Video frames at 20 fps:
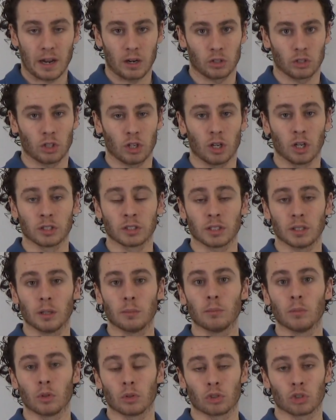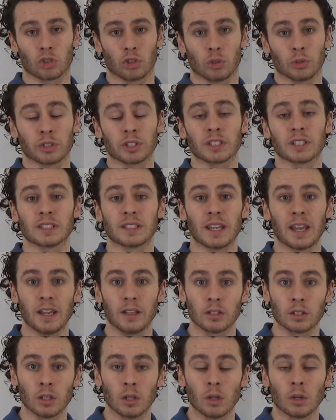our dog's emotional
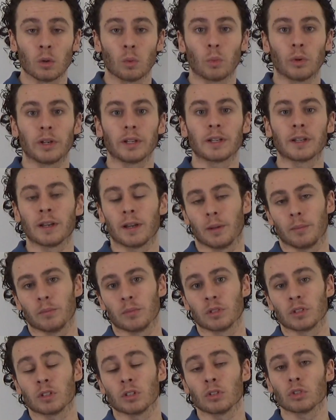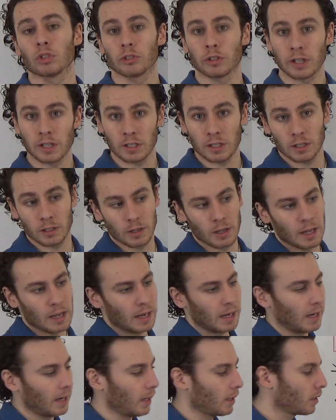state when it comes to training.
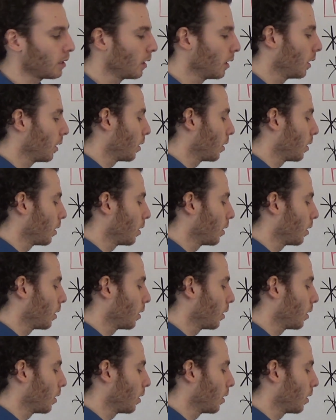And